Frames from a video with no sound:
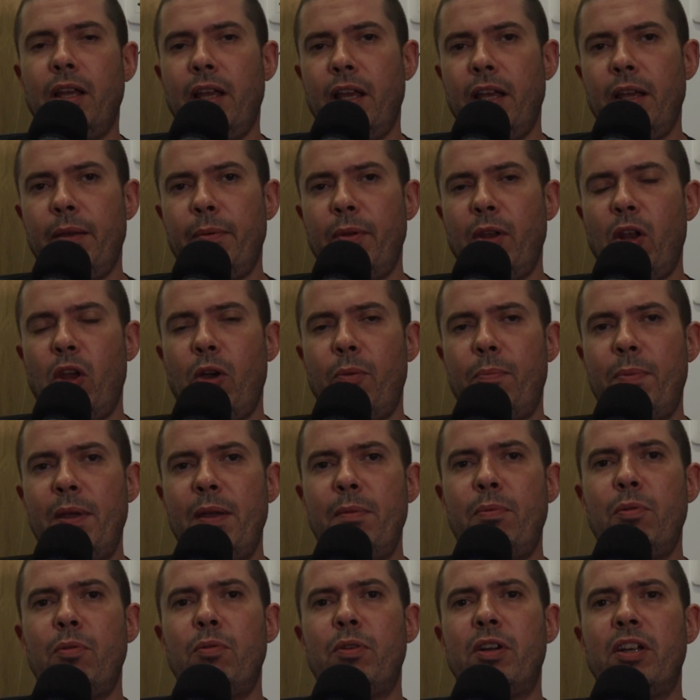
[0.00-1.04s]
A lot of
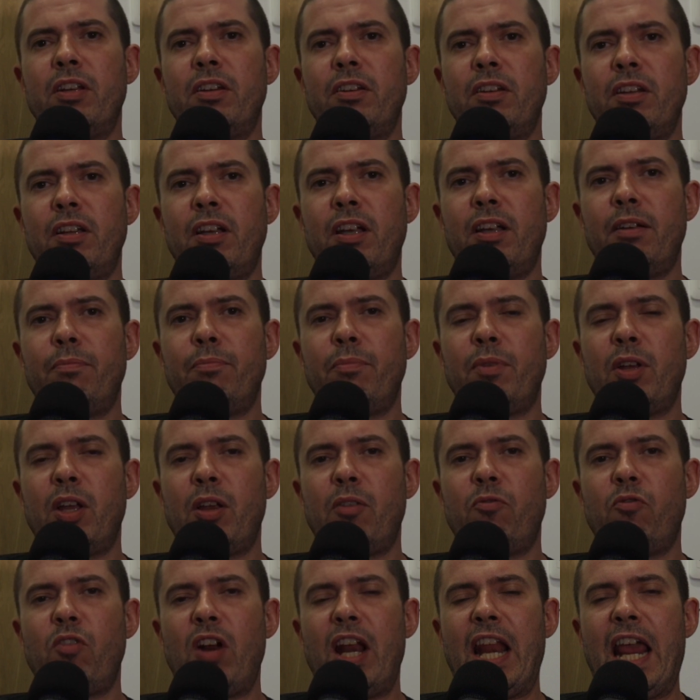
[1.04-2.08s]
people can
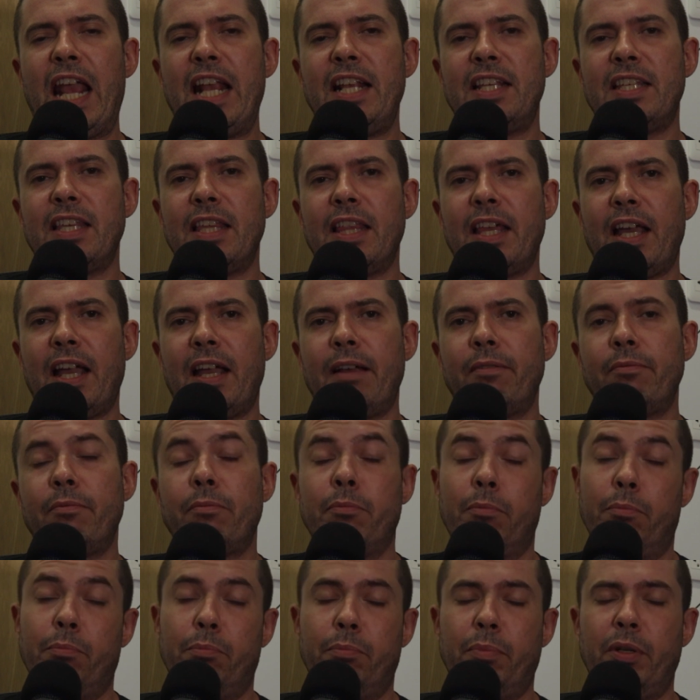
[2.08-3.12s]
relate to that,
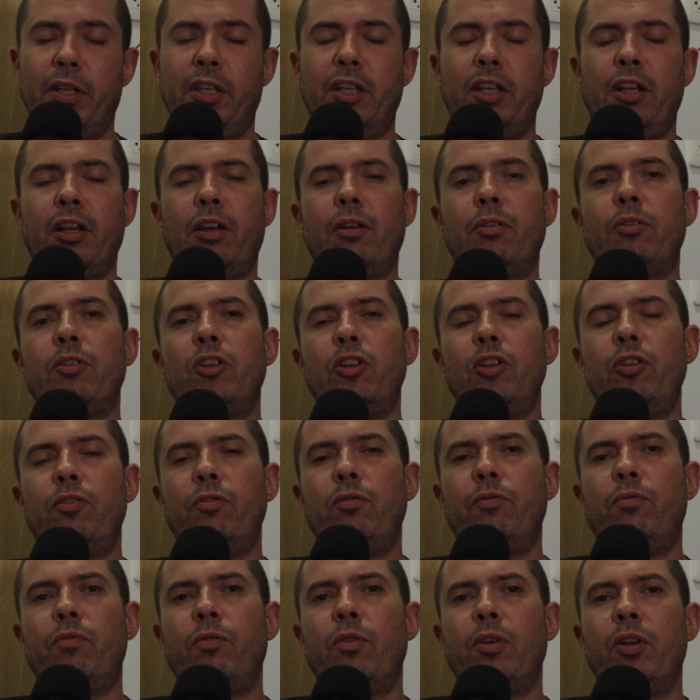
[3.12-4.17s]
but
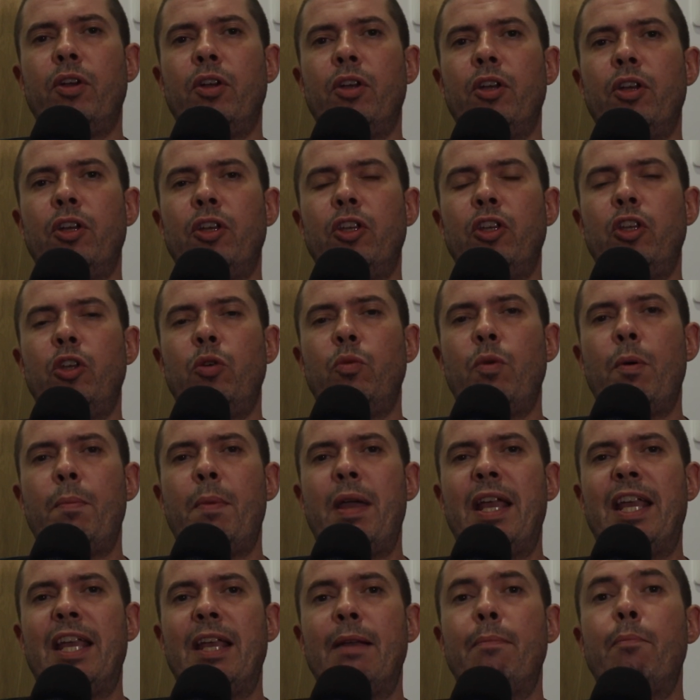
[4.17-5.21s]
you were
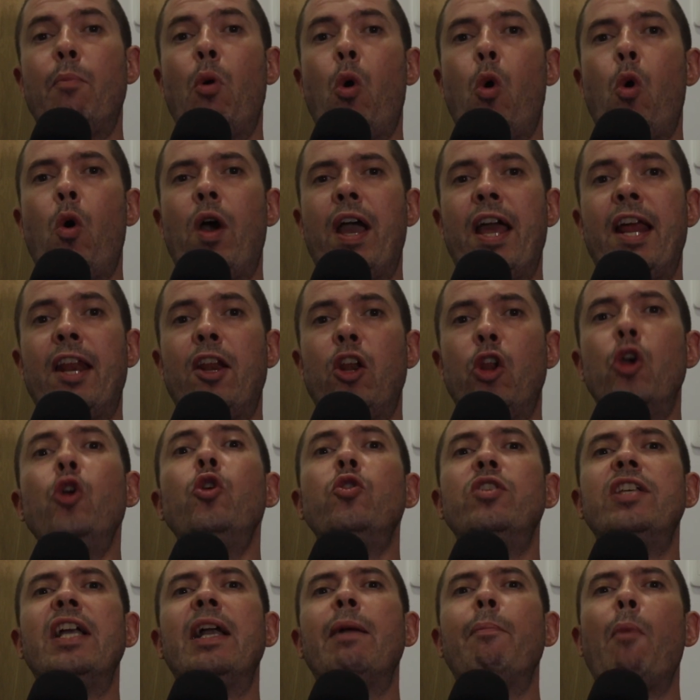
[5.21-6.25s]
making more and
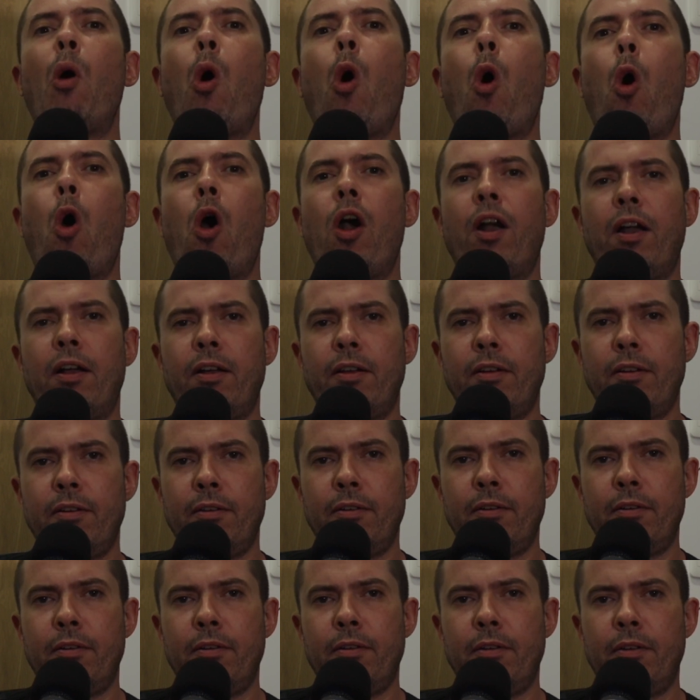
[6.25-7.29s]
losing more
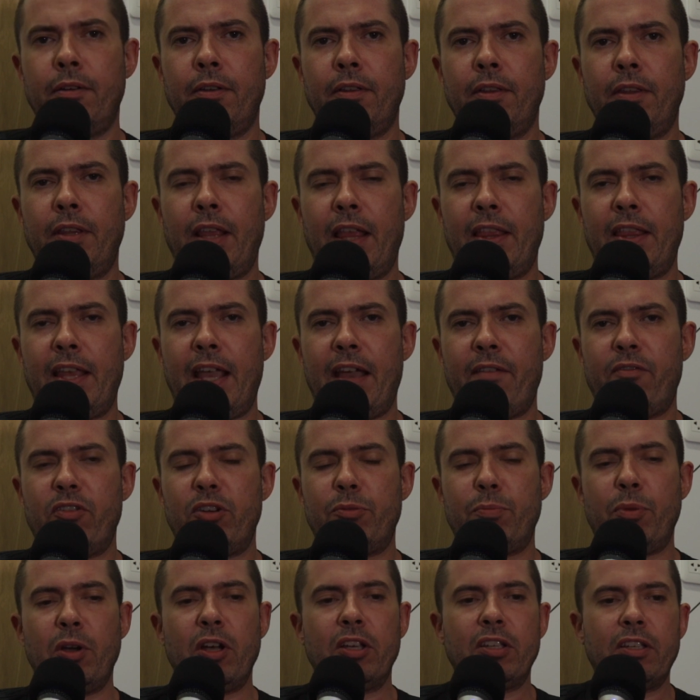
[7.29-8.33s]
than the
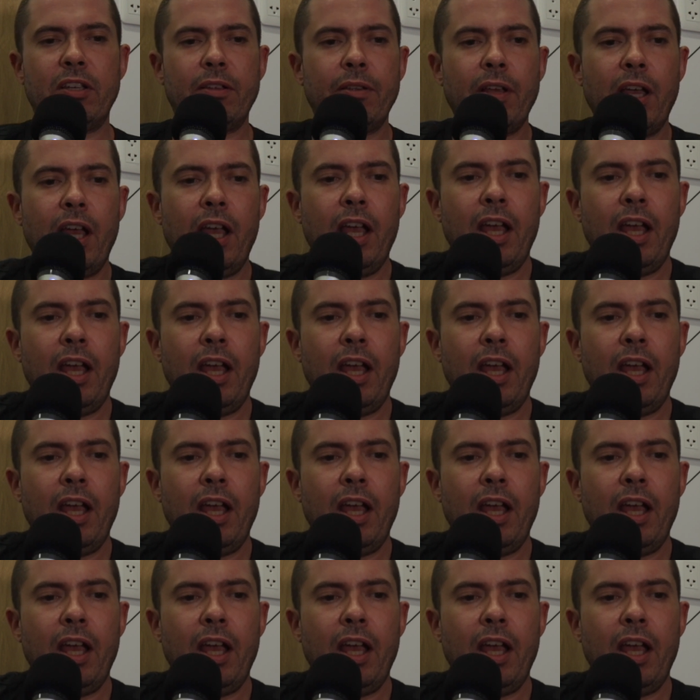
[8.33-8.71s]
average person.